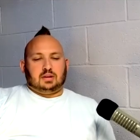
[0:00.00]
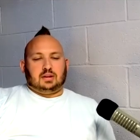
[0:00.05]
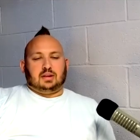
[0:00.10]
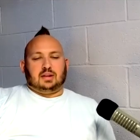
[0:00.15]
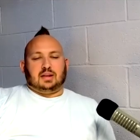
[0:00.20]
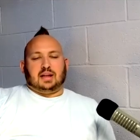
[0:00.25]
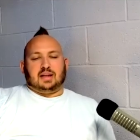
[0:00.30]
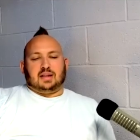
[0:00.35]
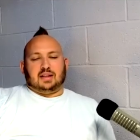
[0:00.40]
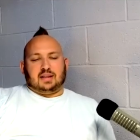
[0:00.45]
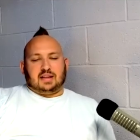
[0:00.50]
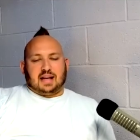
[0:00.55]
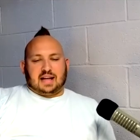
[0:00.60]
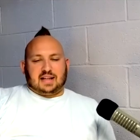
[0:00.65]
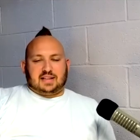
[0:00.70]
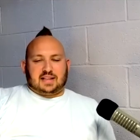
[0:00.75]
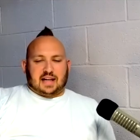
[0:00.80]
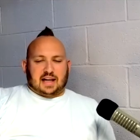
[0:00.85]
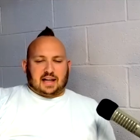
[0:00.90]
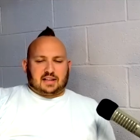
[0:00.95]
That,
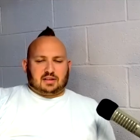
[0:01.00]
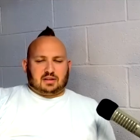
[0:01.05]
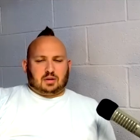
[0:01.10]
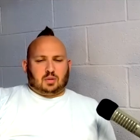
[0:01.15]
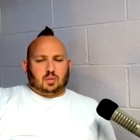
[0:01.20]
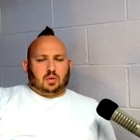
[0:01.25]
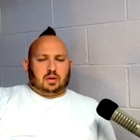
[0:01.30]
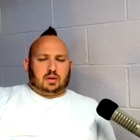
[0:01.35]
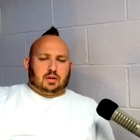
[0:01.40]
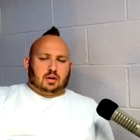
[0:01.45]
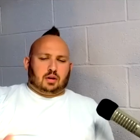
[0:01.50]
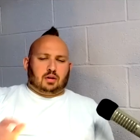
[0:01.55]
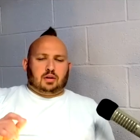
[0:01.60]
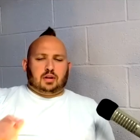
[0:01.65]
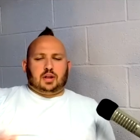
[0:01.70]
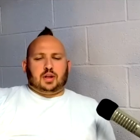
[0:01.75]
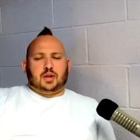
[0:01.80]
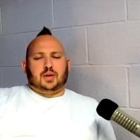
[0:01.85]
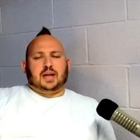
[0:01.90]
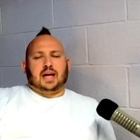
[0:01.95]
that's excellent. One
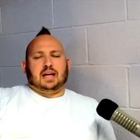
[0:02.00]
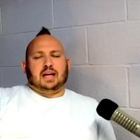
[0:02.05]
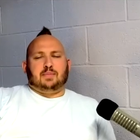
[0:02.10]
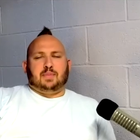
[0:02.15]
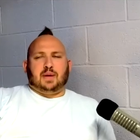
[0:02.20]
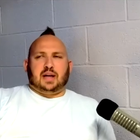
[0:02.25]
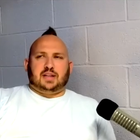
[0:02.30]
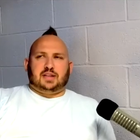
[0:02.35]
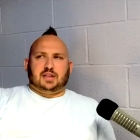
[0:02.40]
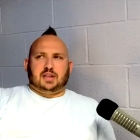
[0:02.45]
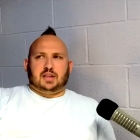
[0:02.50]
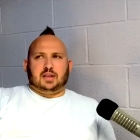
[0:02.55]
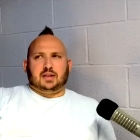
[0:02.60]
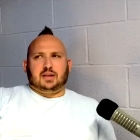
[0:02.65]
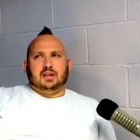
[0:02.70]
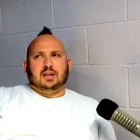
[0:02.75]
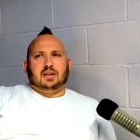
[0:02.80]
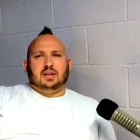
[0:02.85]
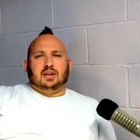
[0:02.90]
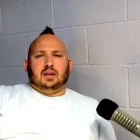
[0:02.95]
earlier you kind of mentioned
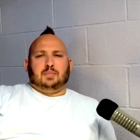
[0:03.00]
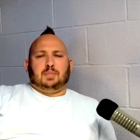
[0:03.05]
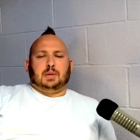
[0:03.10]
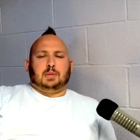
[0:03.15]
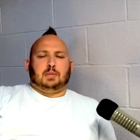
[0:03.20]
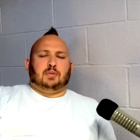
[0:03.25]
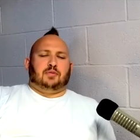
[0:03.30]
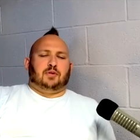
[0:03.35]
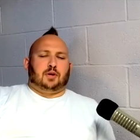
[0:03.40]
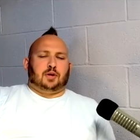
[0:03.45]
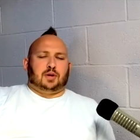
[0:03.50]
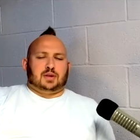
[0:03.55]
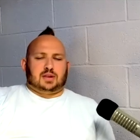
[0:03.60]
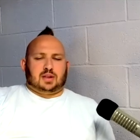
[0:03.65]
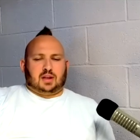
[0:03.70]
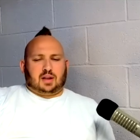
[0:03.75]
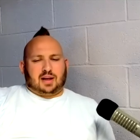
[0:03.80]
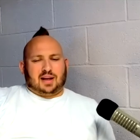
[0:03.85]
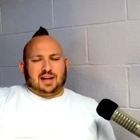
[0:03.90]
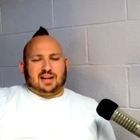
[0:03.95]
people focus
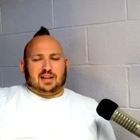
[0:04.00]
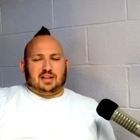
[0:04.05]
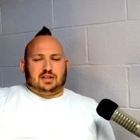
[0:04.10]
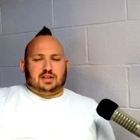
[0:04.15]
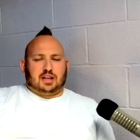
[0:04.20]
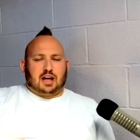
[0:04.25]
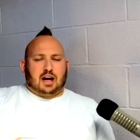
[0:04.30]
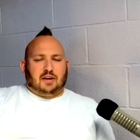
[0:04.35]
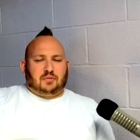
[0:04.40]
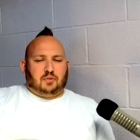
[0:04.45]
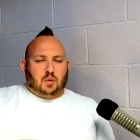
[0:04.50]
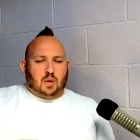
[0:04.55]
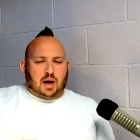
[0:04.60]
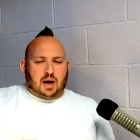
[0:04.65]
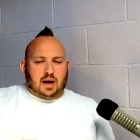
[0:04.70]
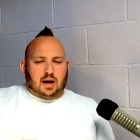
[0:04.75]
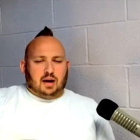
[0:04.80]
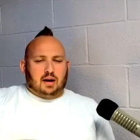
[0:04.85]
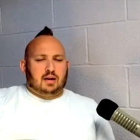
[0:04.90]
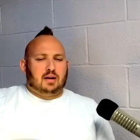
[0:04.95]
kind of the
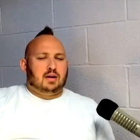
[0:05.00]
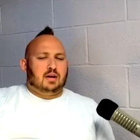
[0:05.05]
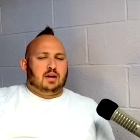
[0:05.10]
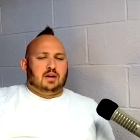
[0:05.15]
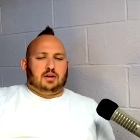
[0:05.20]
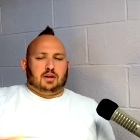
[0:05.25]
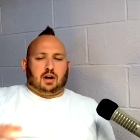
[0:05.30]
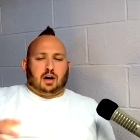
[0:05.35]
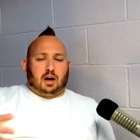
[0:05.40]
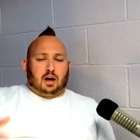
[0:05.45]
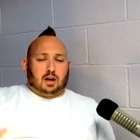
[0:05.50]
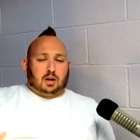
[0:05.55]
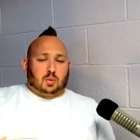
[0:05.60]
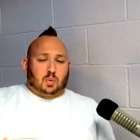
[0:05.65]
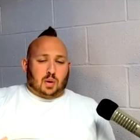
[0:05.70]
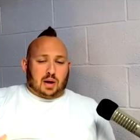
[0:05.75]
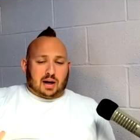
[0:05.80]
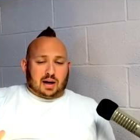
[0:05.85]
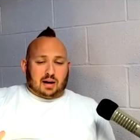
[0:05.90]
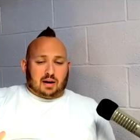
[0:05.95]
software, the
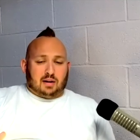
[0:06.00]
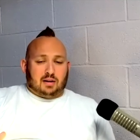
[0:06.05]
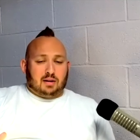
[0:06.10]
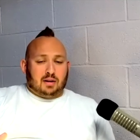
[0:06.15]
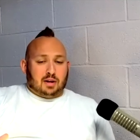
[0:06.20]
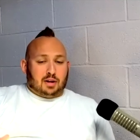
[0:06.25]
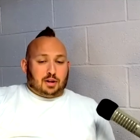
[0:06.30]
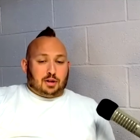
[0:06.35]
hardware.